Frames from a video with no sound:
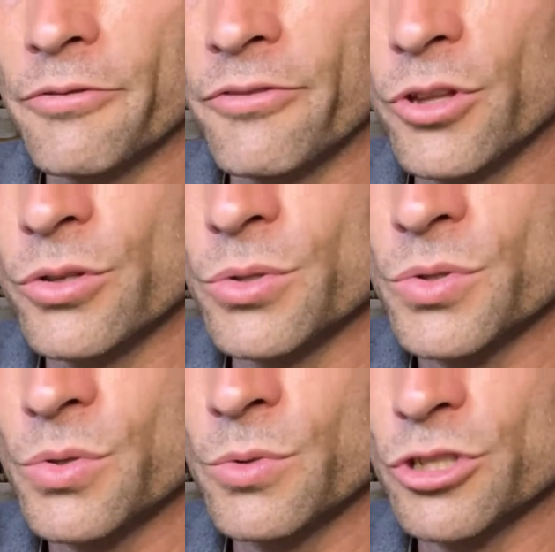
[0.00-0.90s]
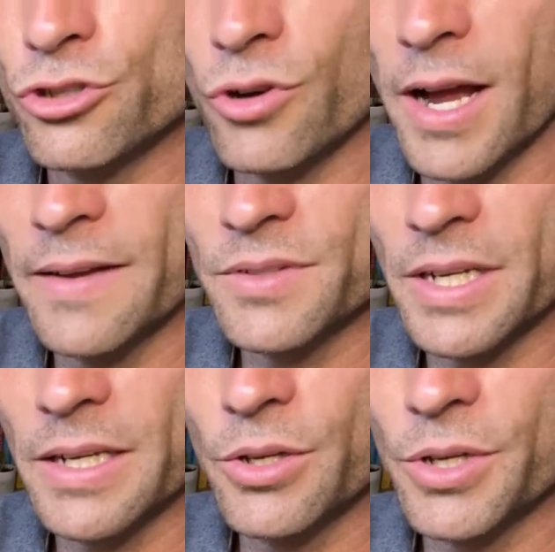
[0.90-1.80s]
fuse, which drives
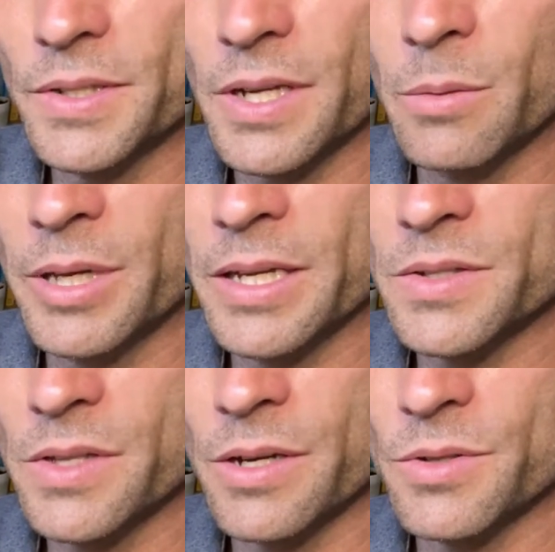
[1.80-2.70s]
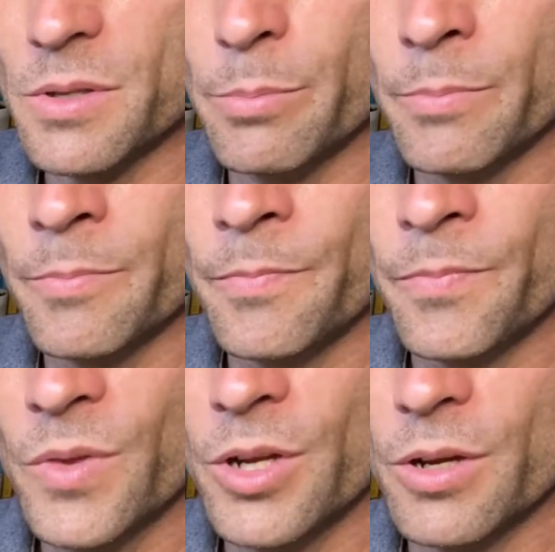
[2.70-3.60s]
it. You can tell because there's the,
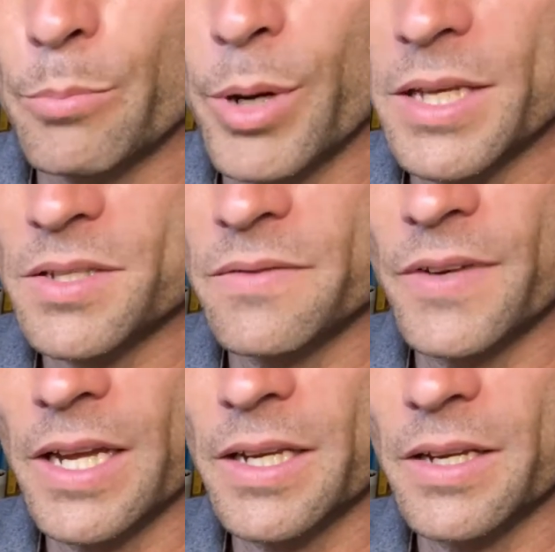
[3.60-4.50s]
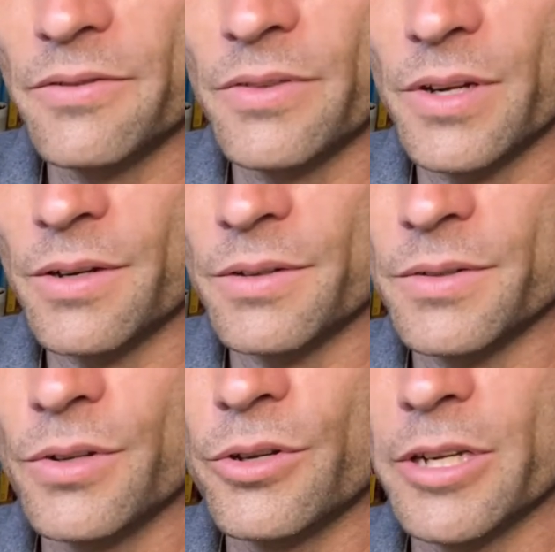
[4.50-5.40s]
you know, positive, negative, they're
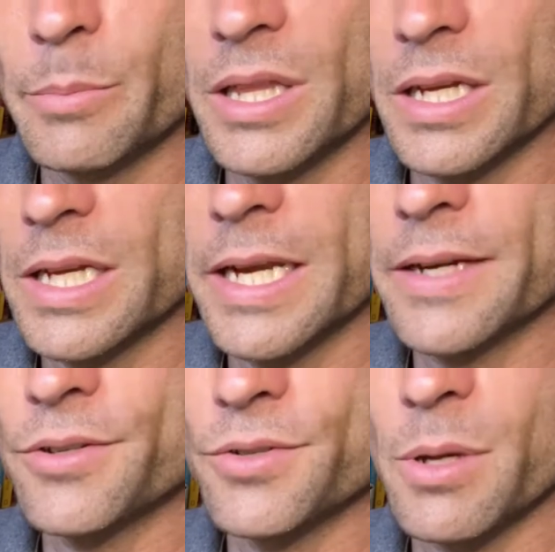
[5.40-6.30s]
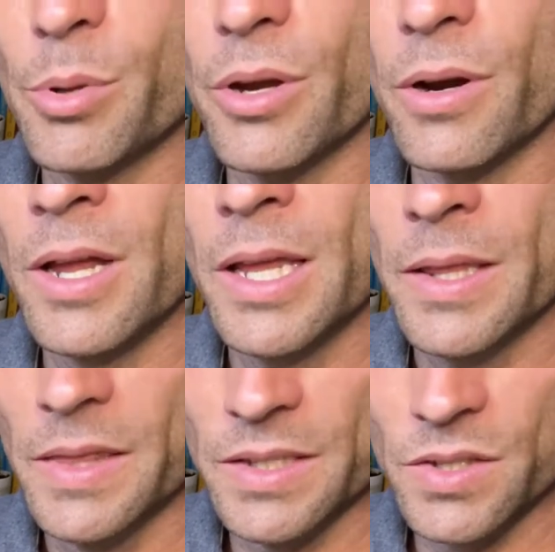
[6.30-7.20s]
gonna be the connectors up here.
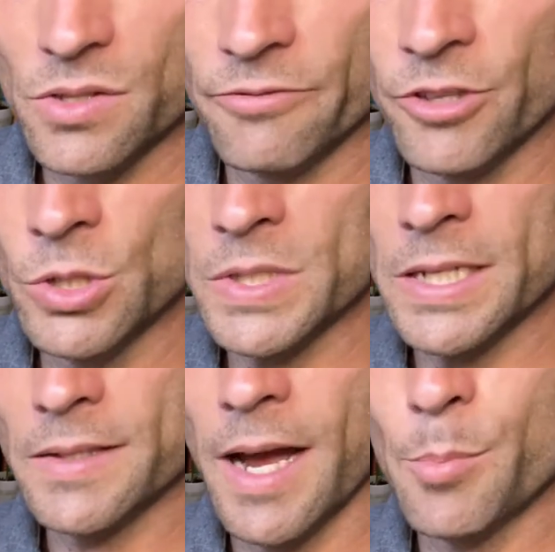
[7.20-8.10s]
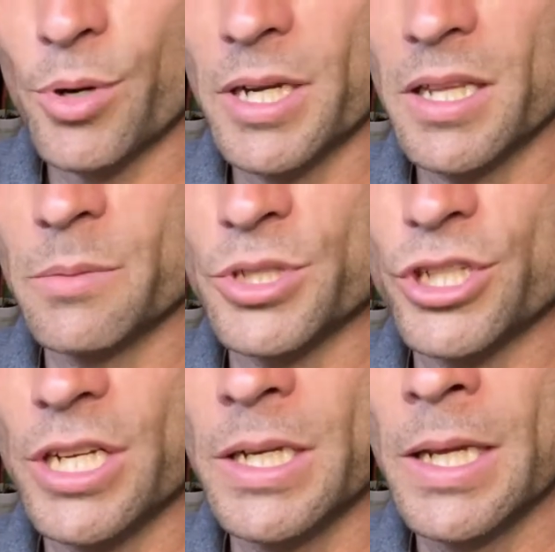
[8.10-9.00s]
This is the fuse that's operating the
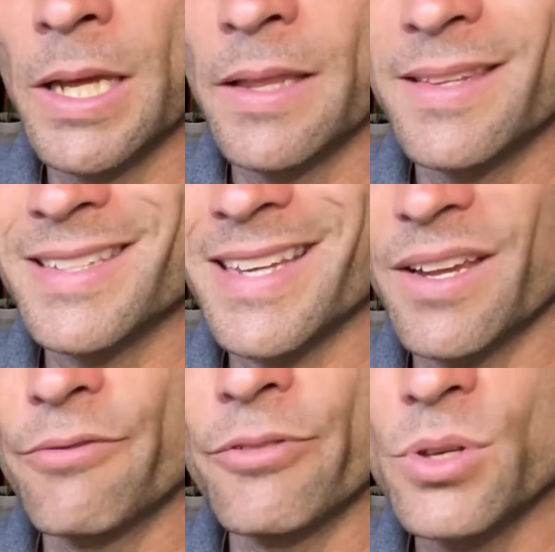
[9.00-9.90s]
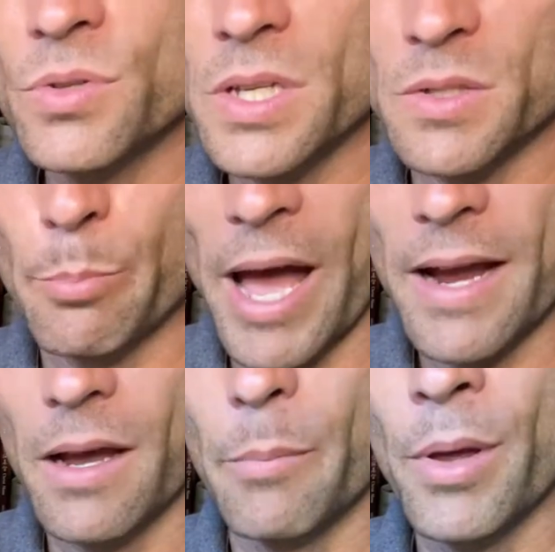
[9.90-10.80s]
machine. The second fuse is
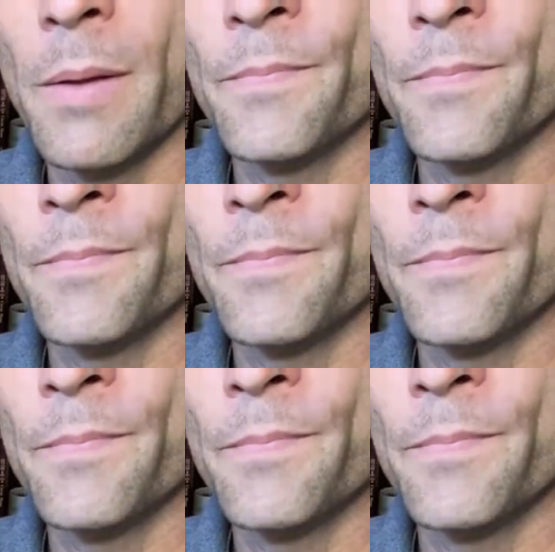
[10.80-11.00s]
backup.